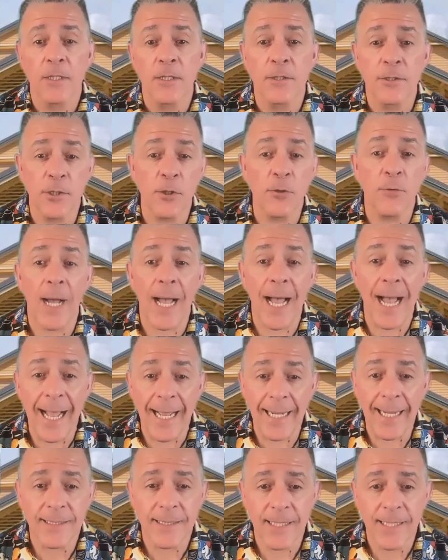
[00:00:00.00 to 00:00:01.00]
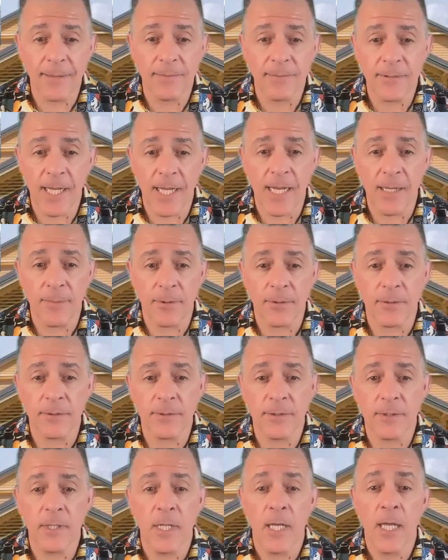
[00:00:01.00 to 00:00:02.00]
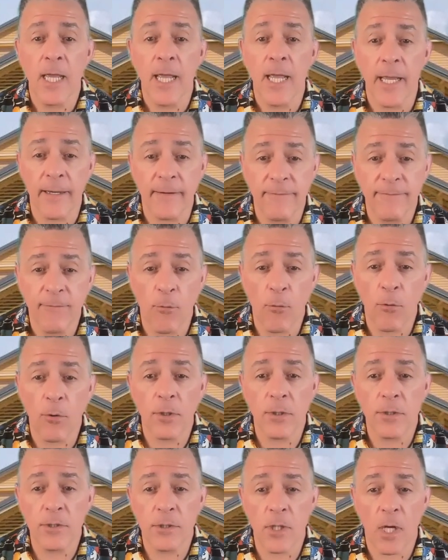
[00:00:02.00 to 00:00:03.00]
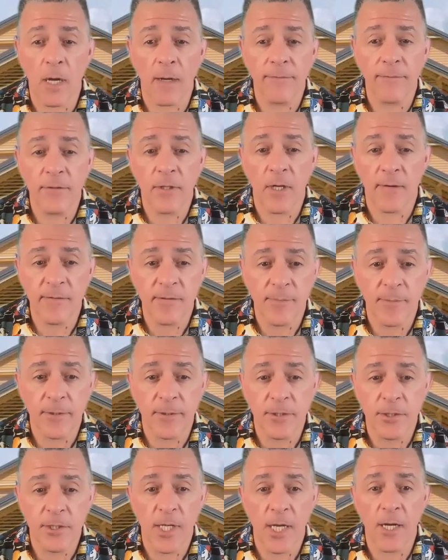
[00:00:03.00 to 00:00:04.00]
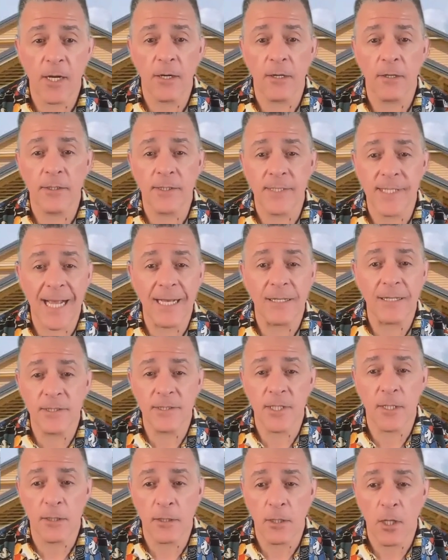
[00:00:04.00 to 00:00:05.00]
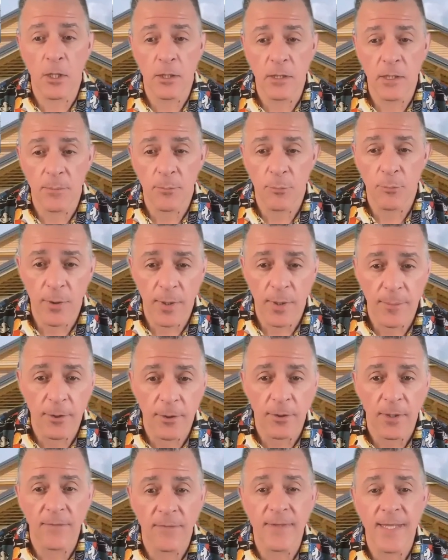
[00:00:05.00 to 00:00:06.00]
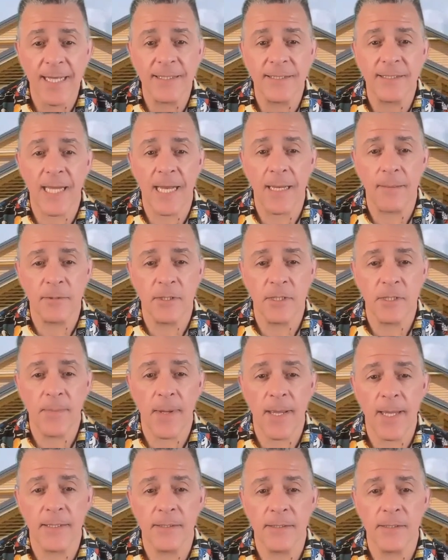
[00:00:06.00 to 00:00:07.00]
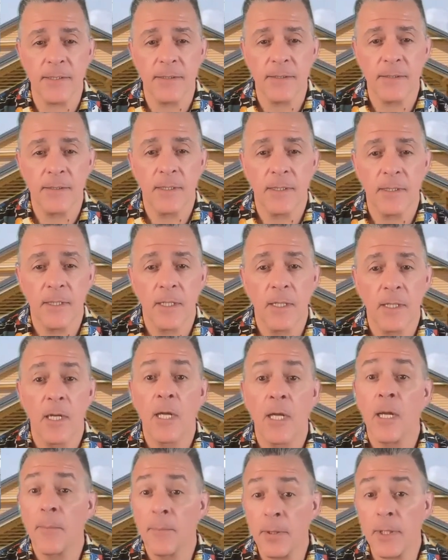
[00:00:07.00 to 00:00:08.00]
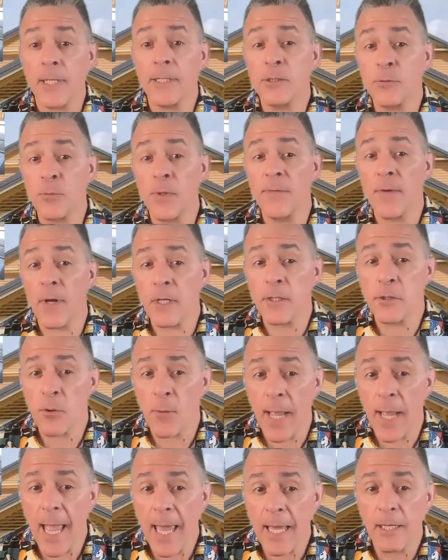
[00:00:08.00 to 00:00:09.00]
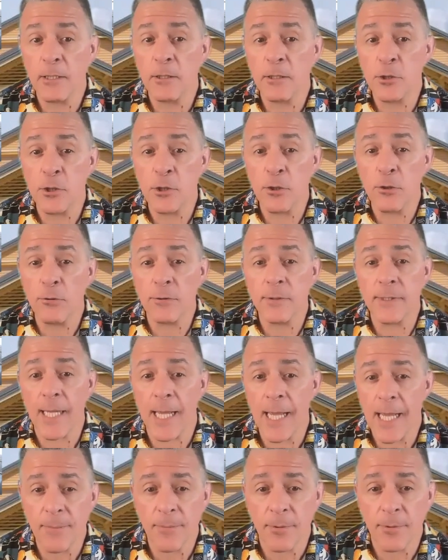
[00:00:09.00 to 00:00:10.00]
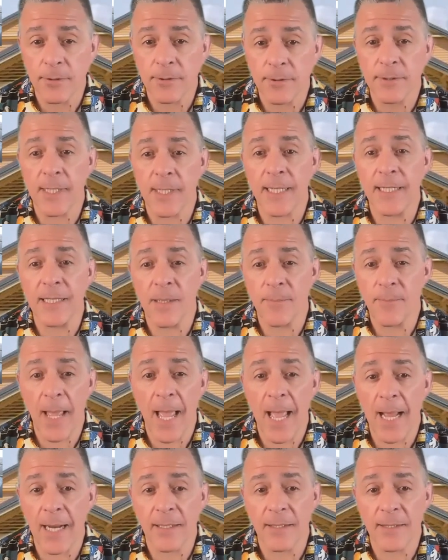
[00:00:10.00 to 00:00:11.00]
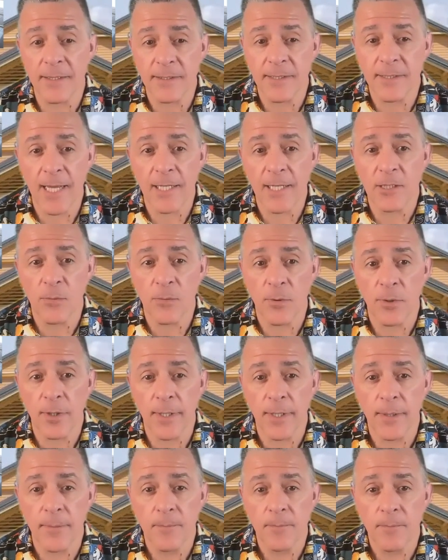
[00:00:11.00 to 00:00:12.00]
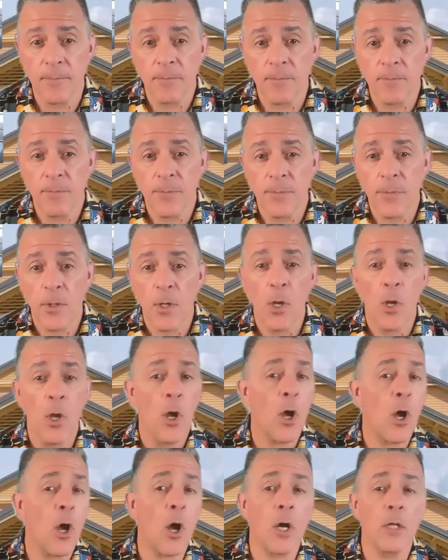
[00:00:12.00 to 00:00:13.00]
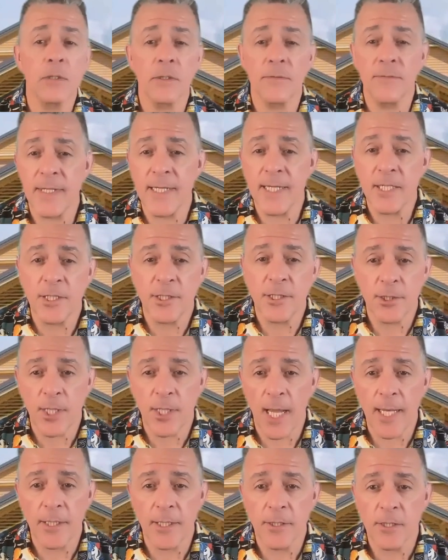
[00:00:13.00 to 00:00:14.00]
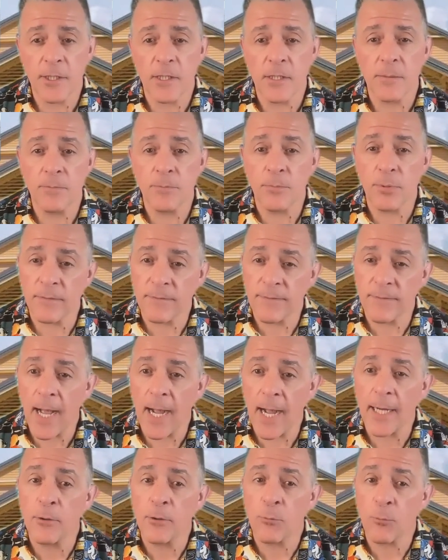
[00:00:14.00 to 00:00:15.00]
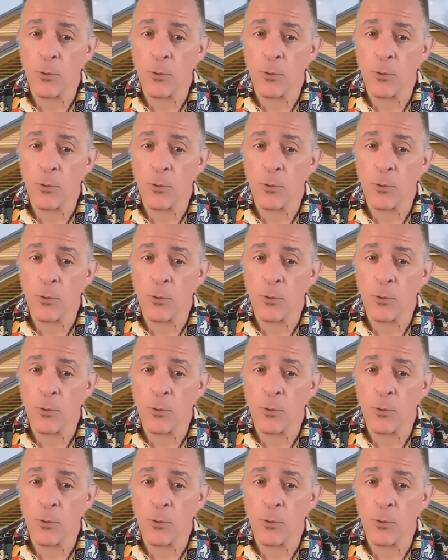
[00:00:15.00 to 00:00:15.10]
Two high-top tables and 4 soft, comfortable chairs now sit along the perimeter of that same space. Plus, we've also added 2 tables in the back of the sanctuary. All of these changes provide